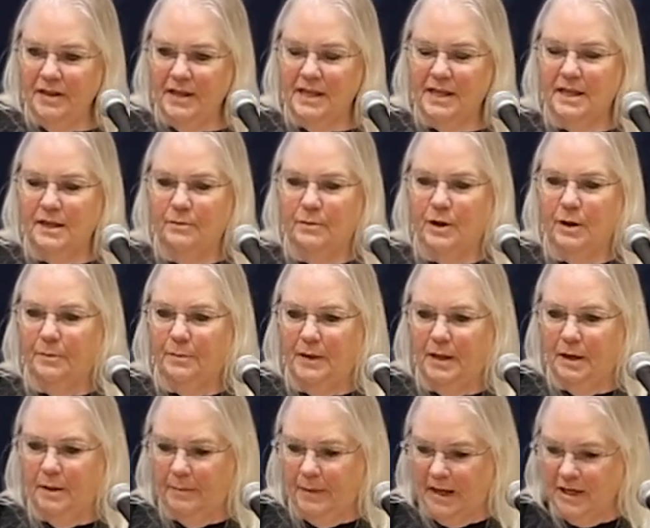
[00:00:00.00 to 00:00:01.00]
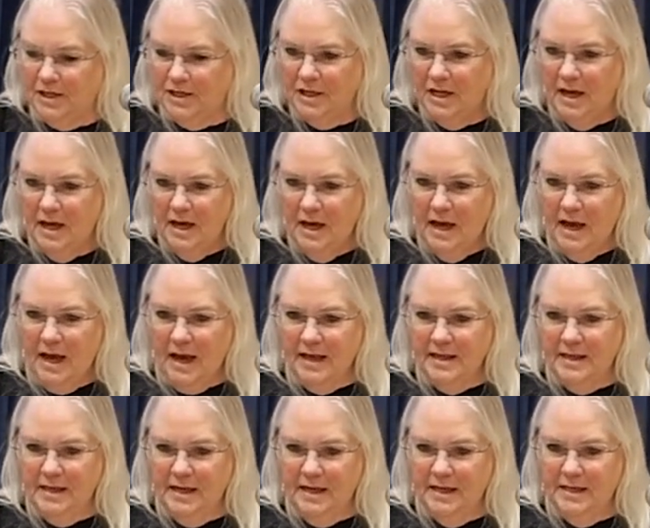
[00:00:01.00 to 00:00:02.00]
This is the Wikipedia page
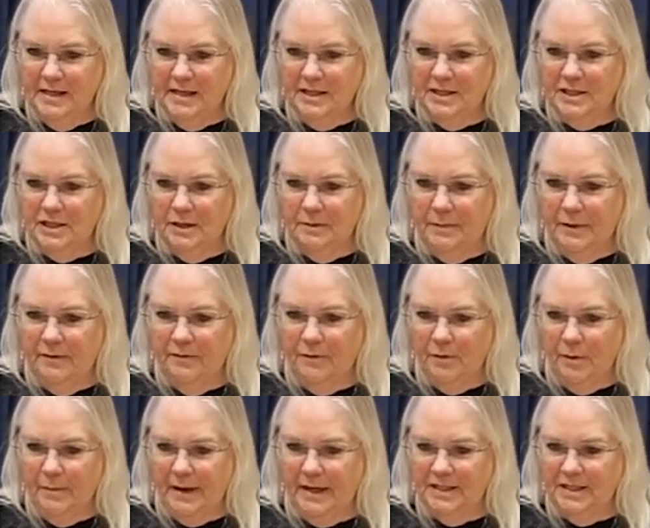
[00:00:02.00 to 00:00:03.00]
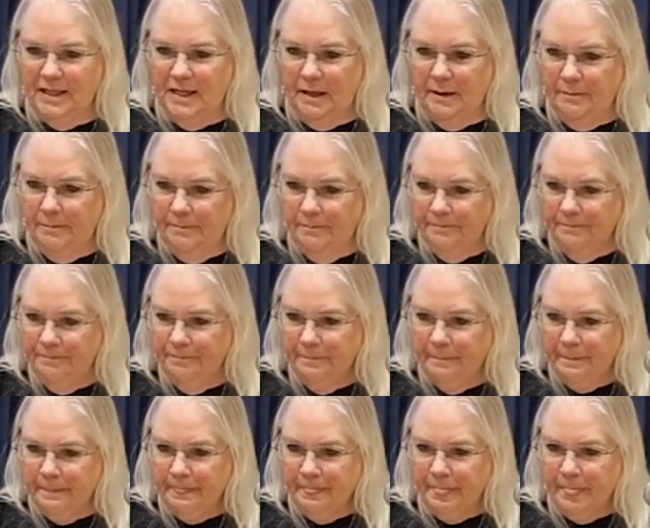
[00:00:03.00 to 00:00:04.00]
as it existed before my team
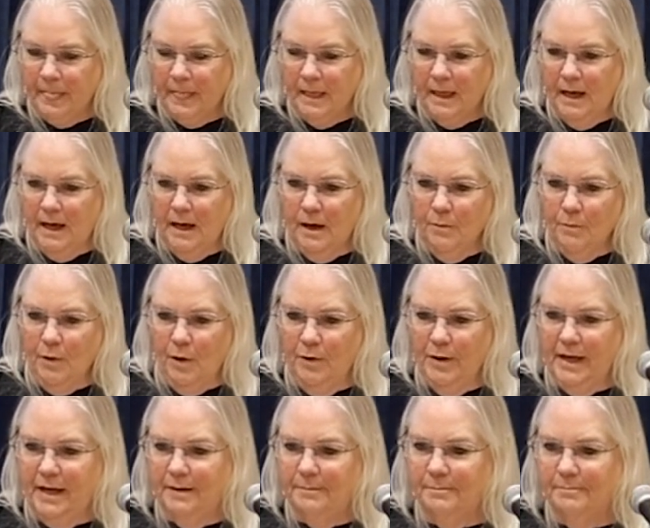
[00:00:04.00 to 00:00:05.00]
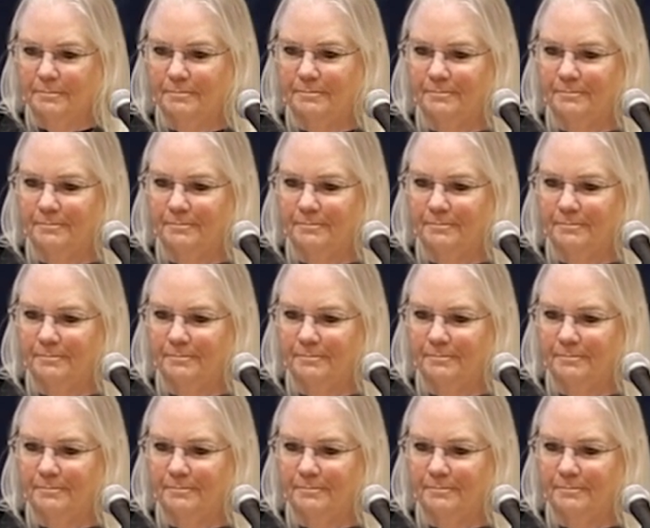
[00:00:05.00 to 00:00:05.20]
uh, wrote it.